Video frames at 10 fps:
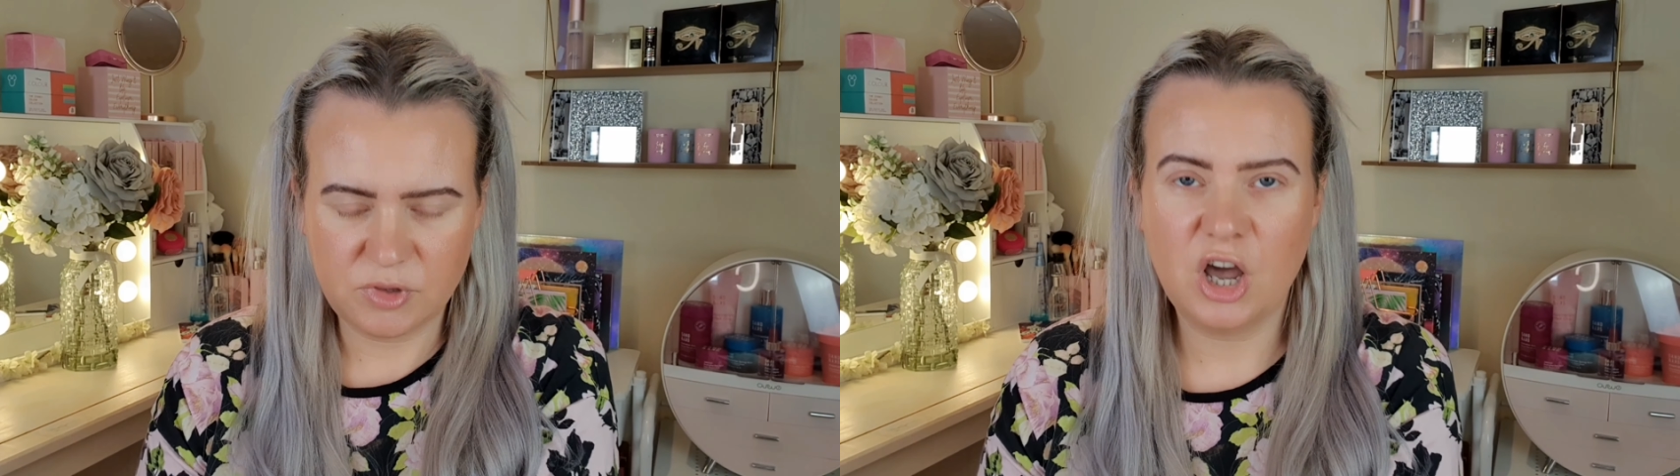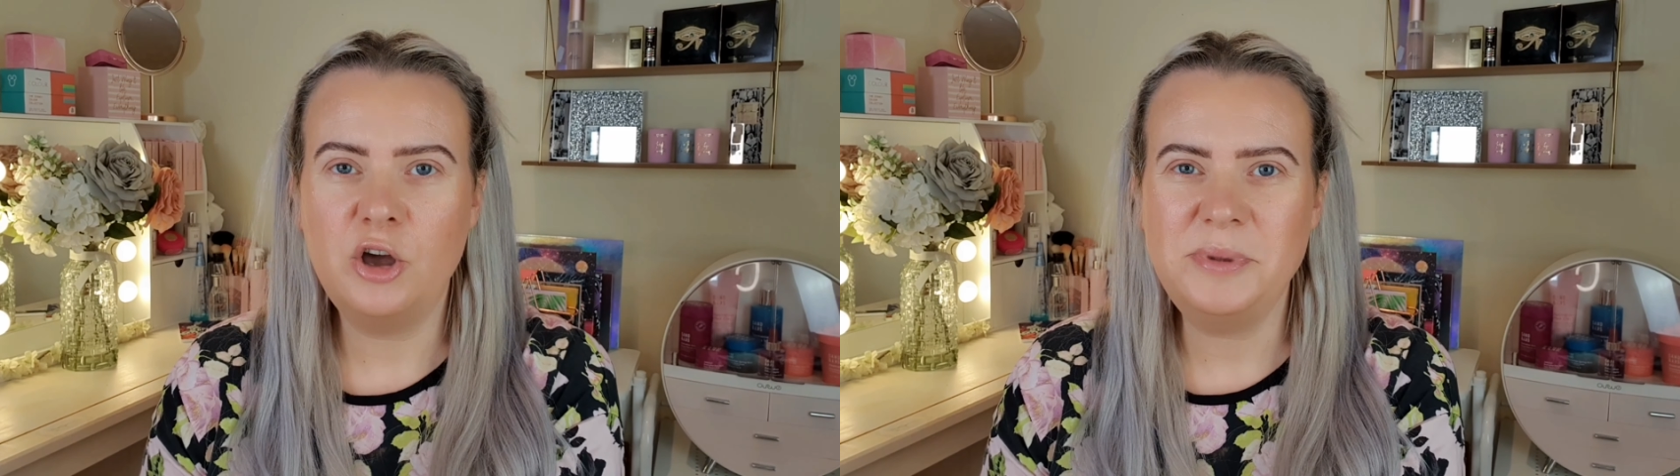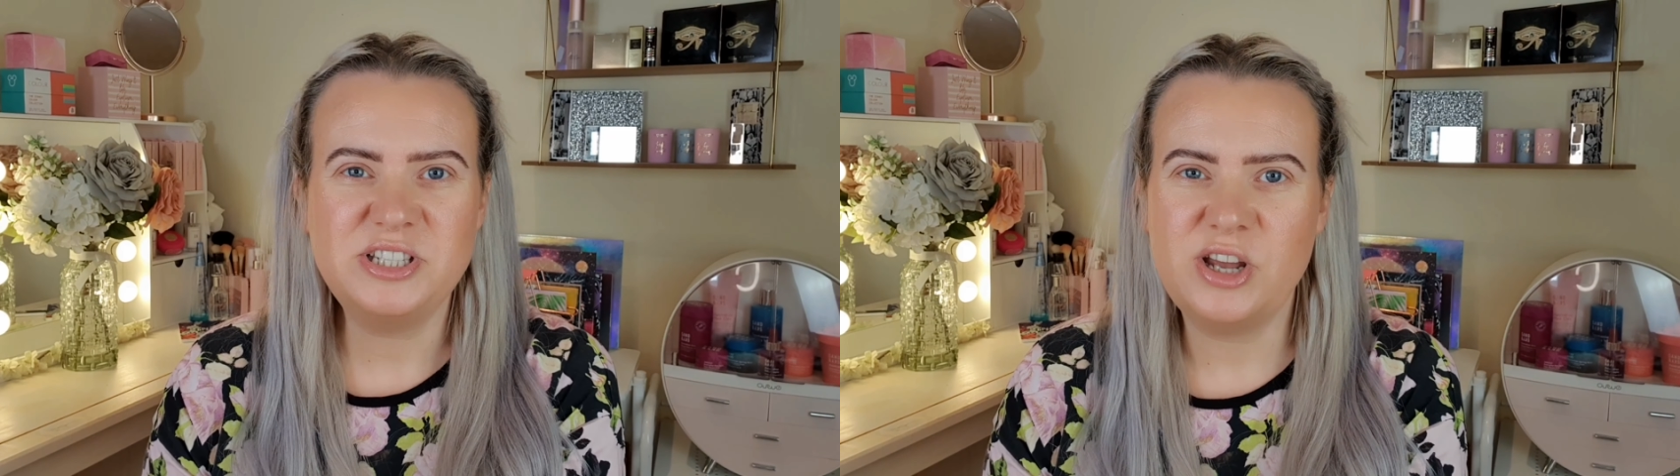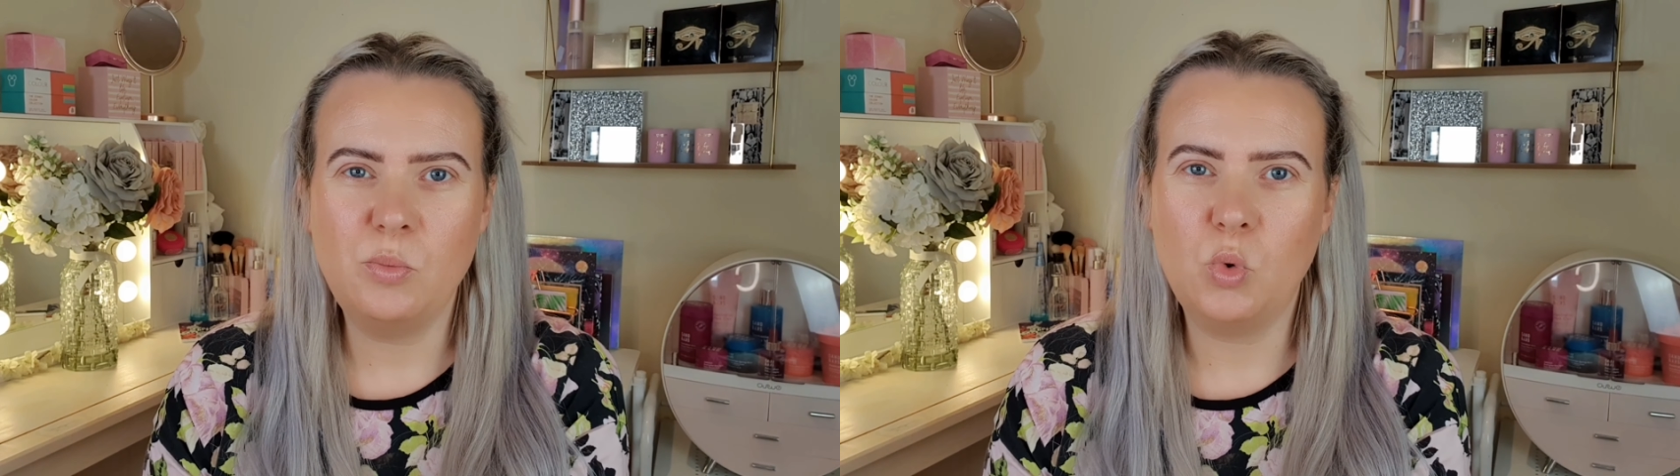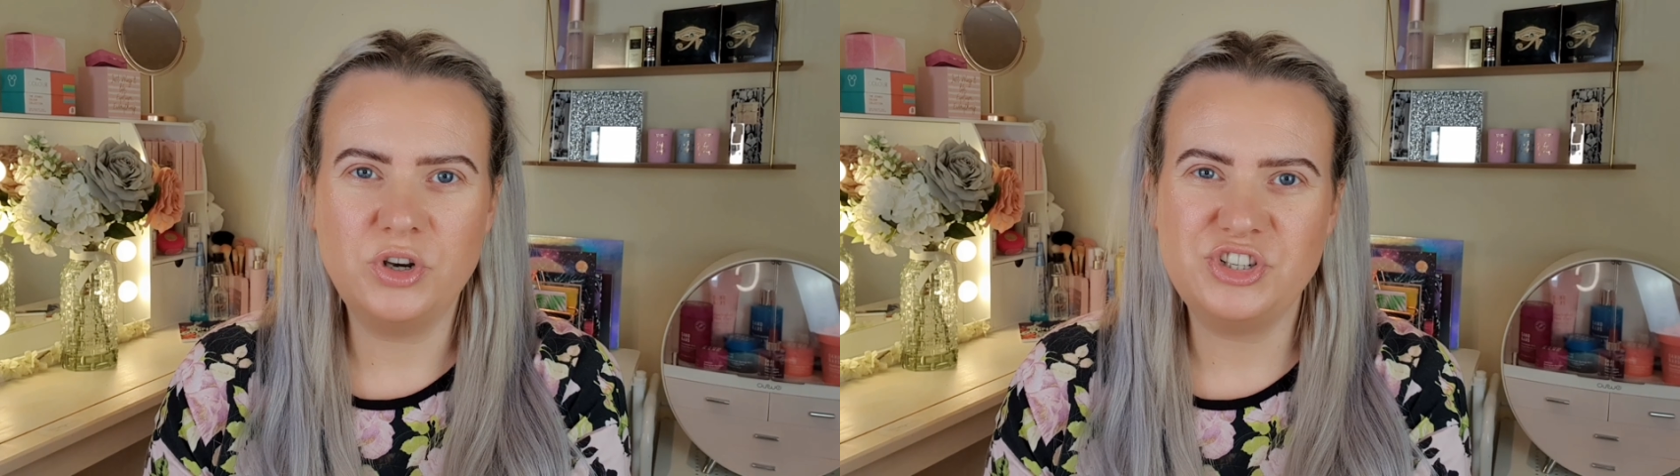I almost
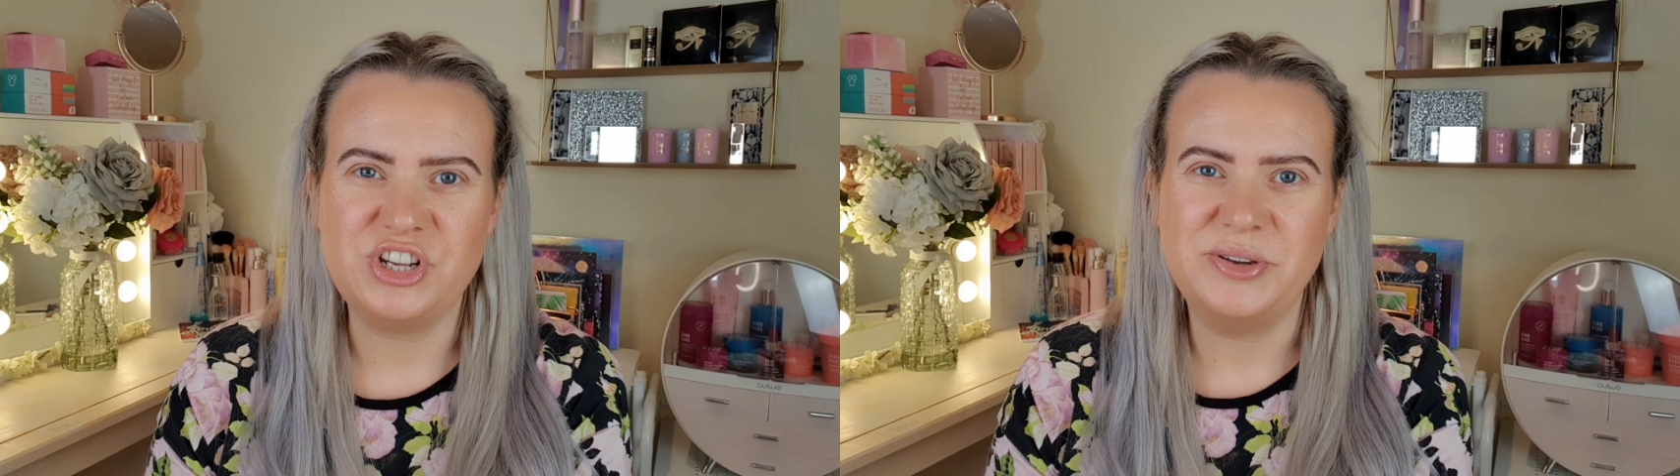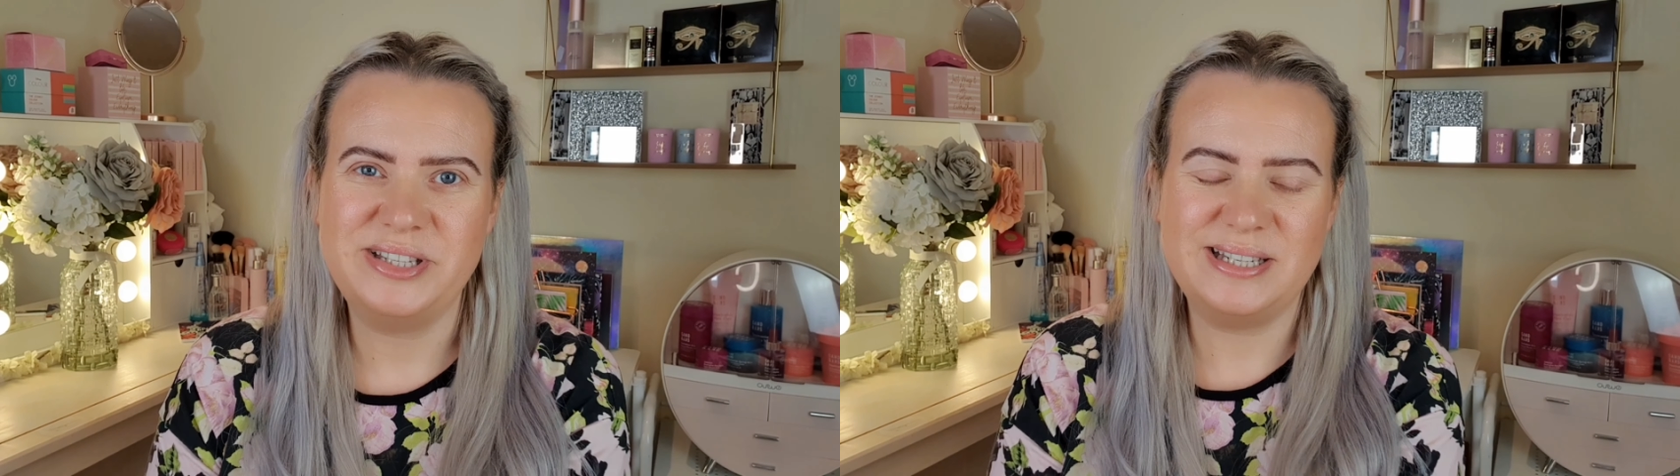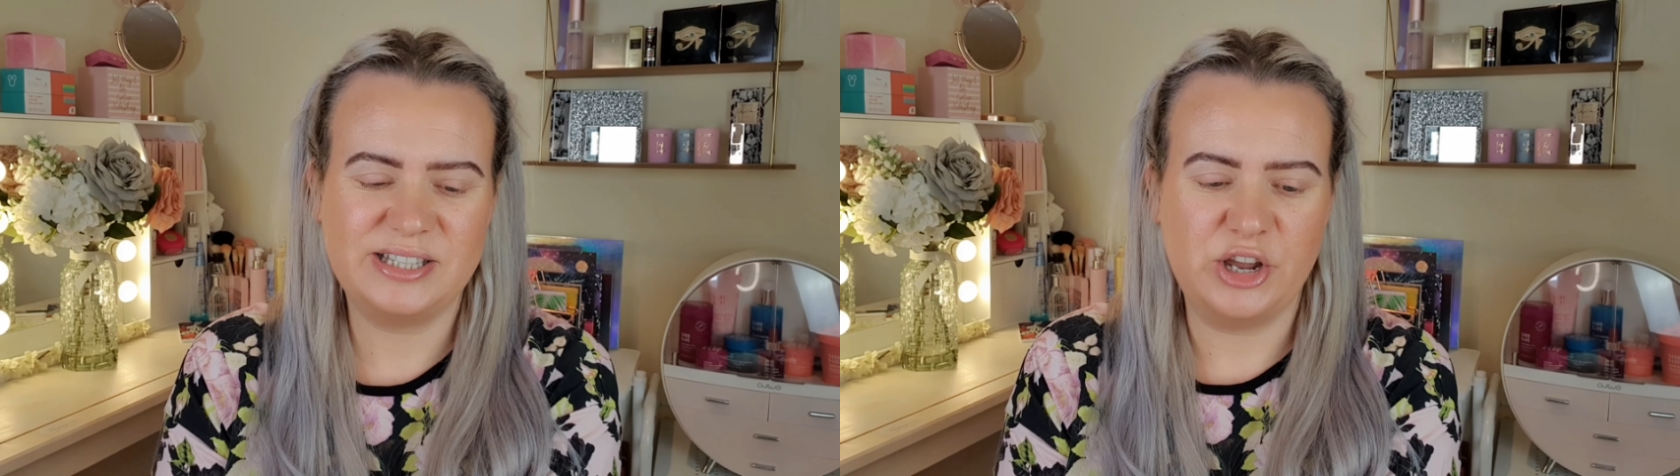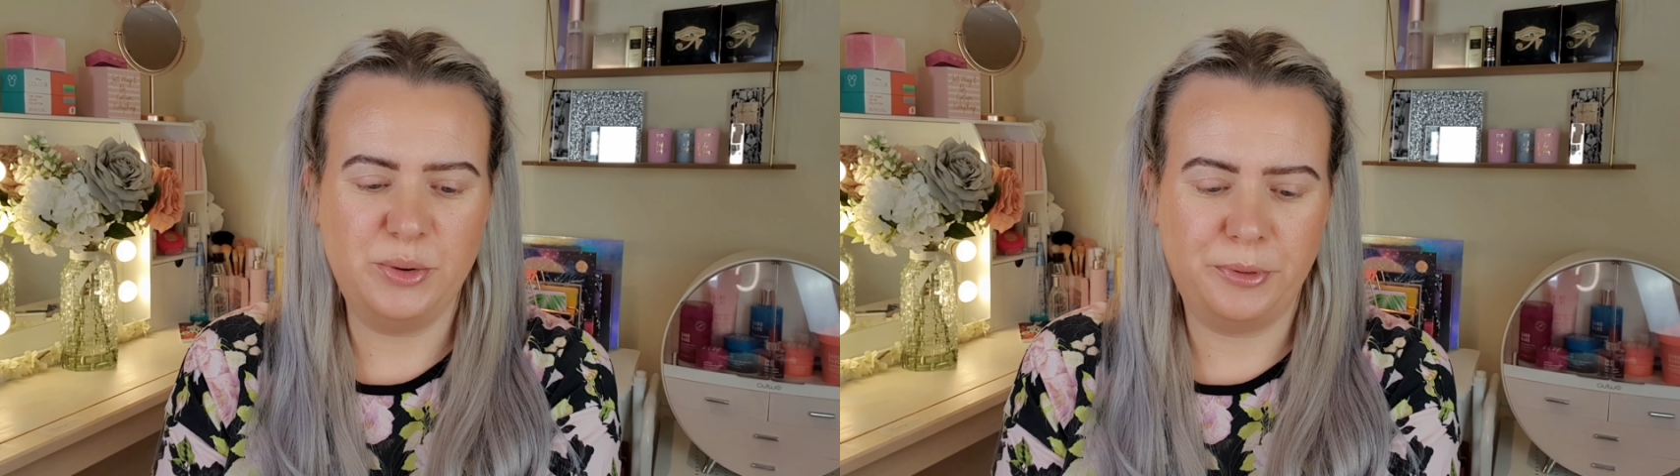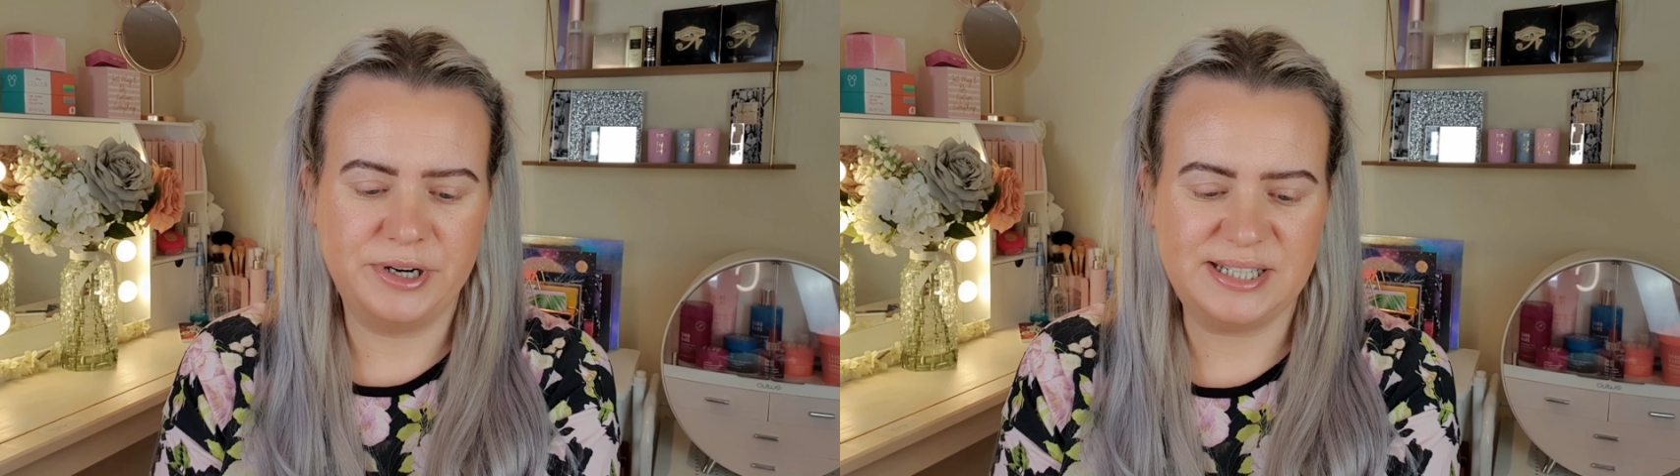don't want to because it's
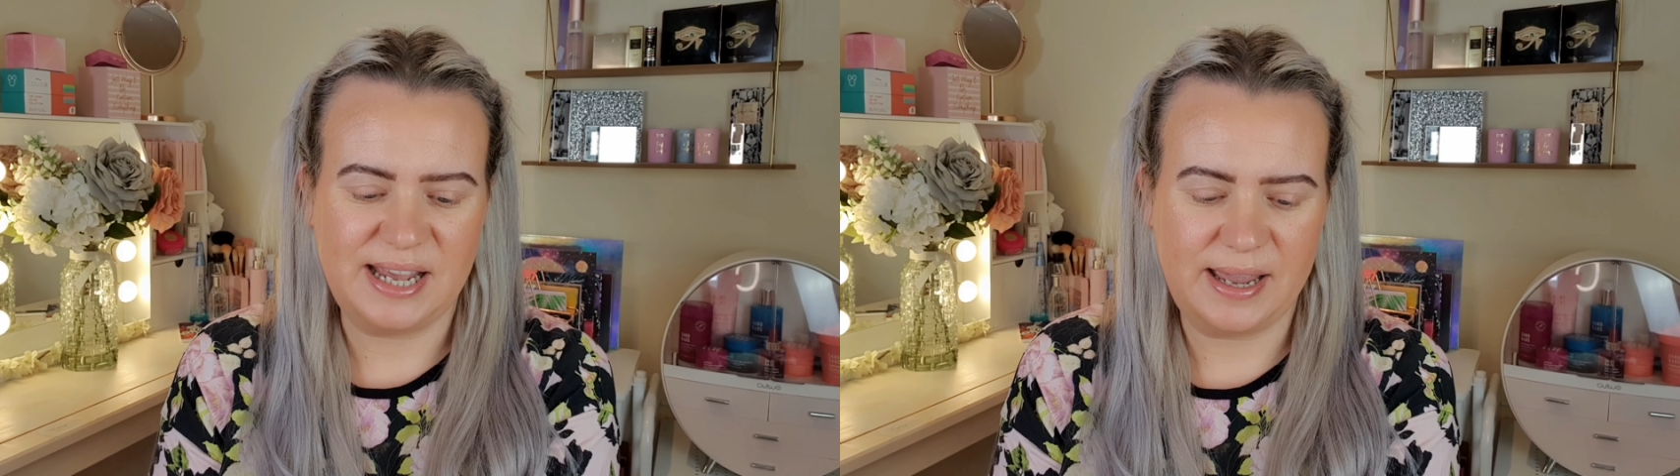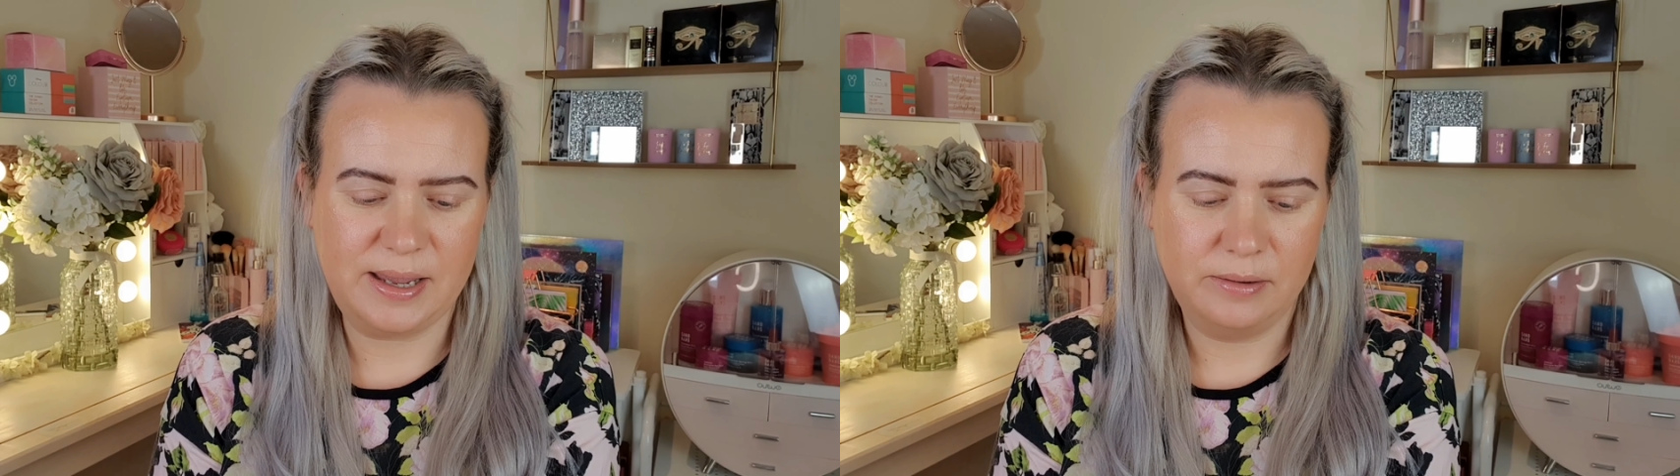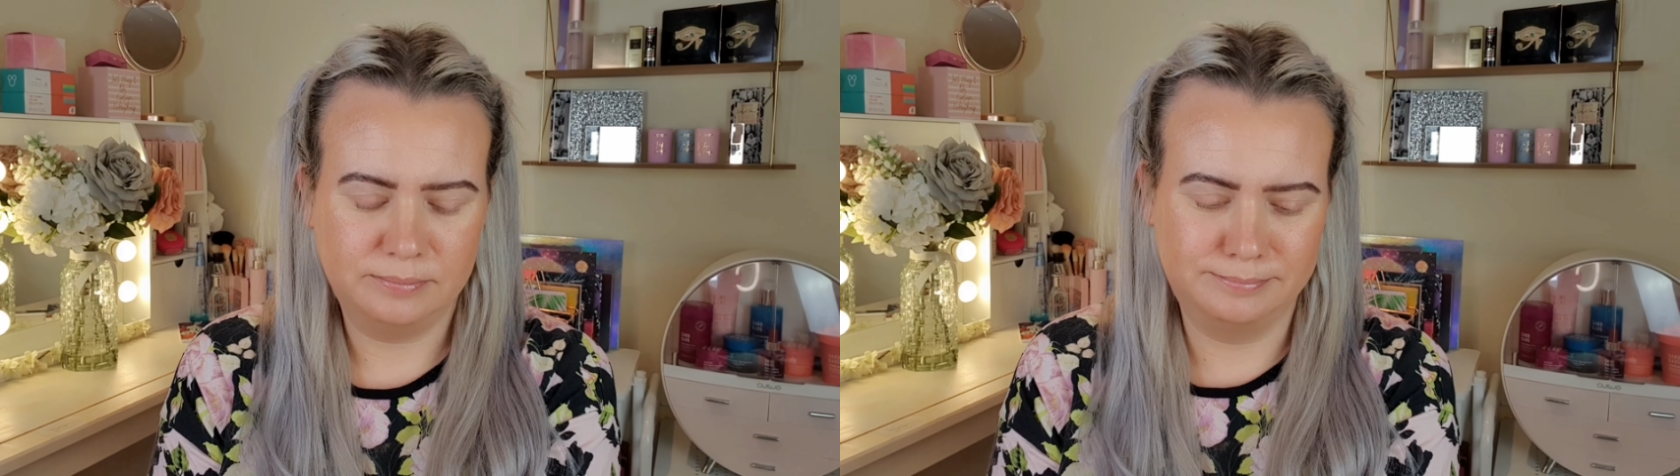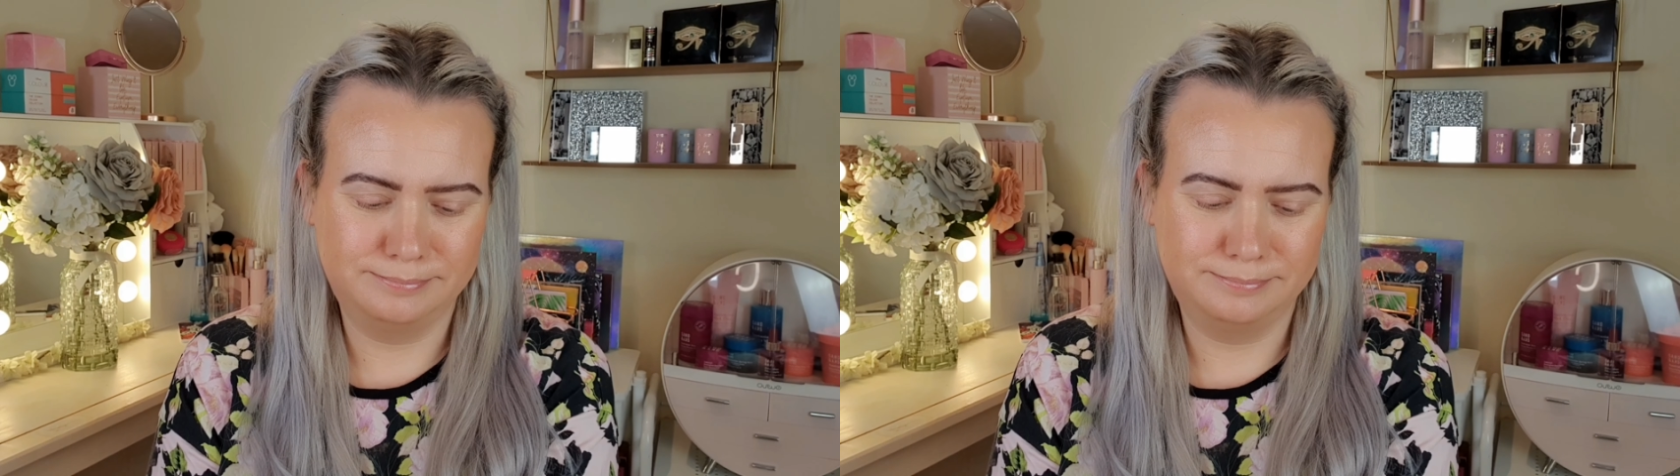so pretty.